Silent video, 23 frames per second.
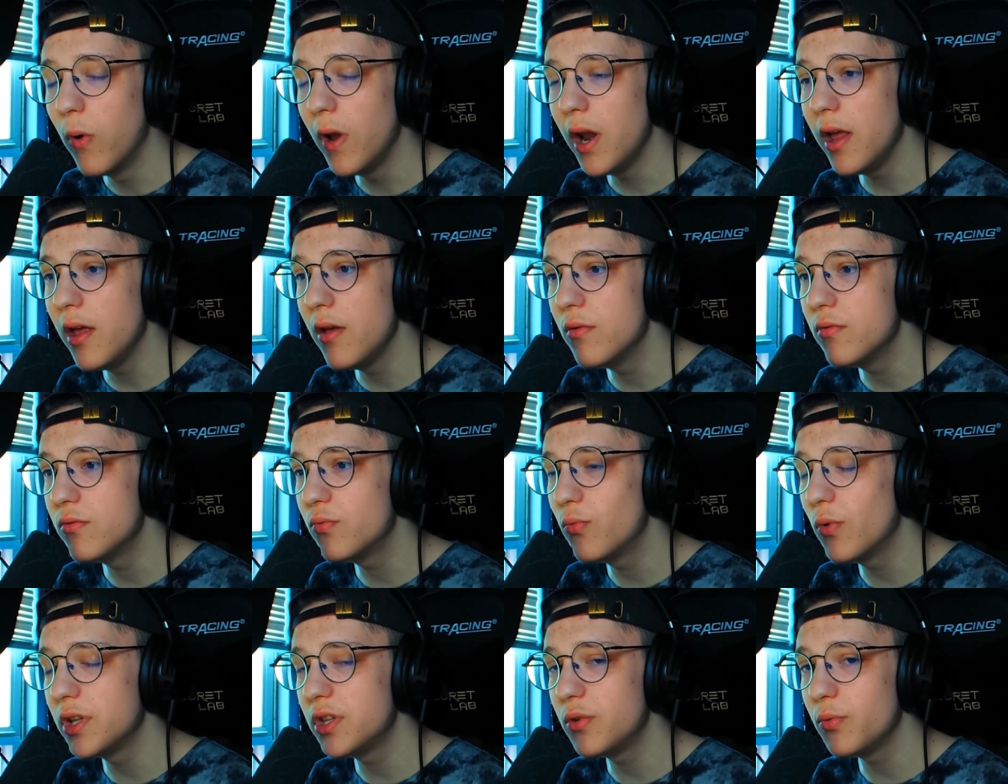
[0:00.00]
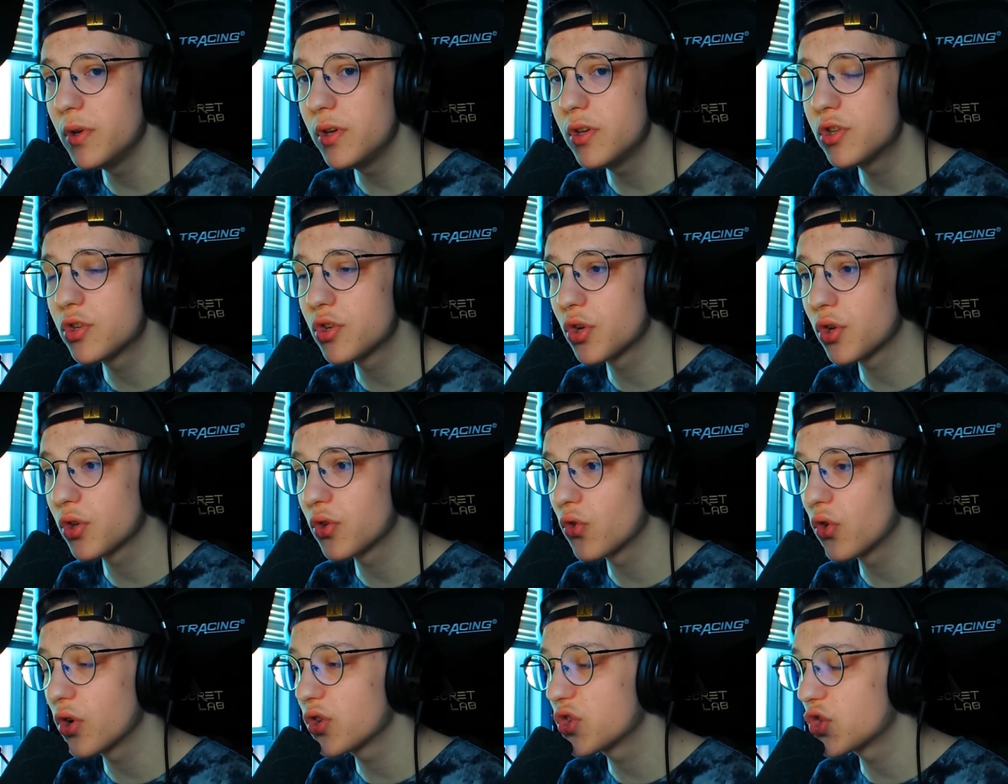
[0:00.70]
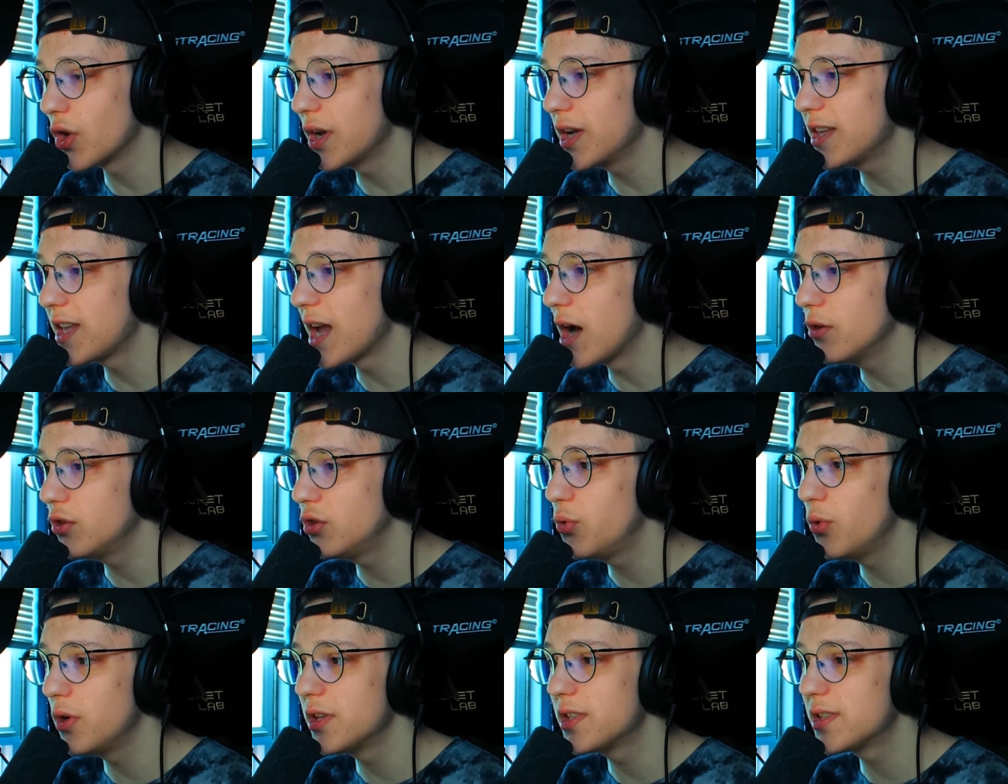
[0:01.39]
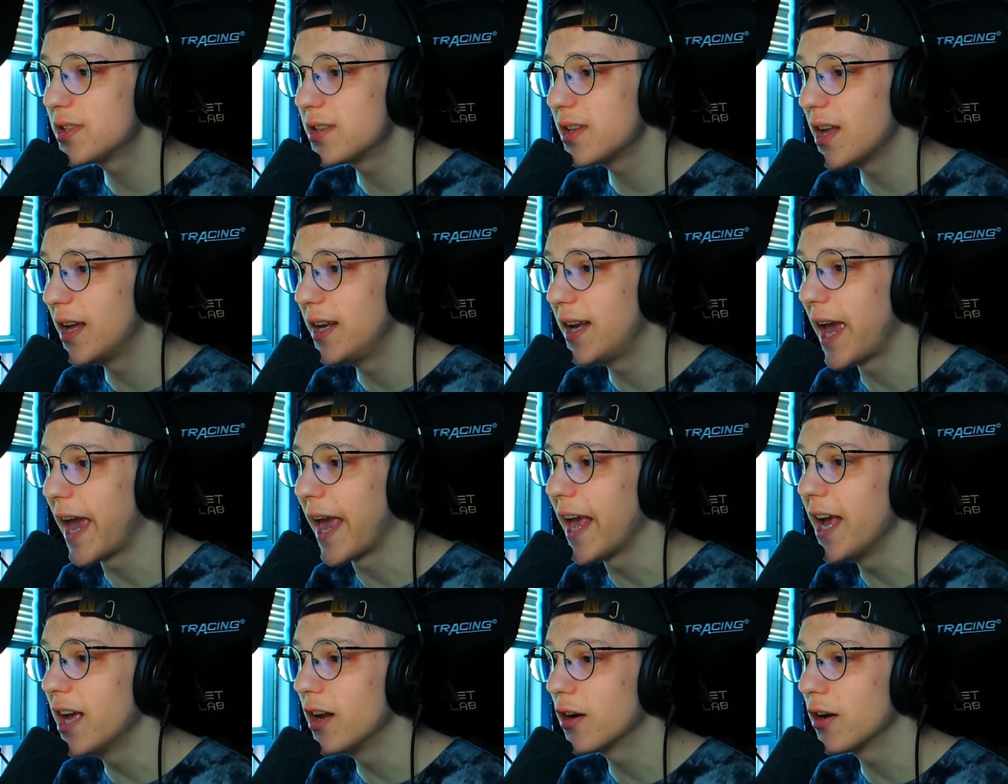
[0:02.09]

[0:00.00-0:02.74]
uh, What do we sh shrink down to a, an ant or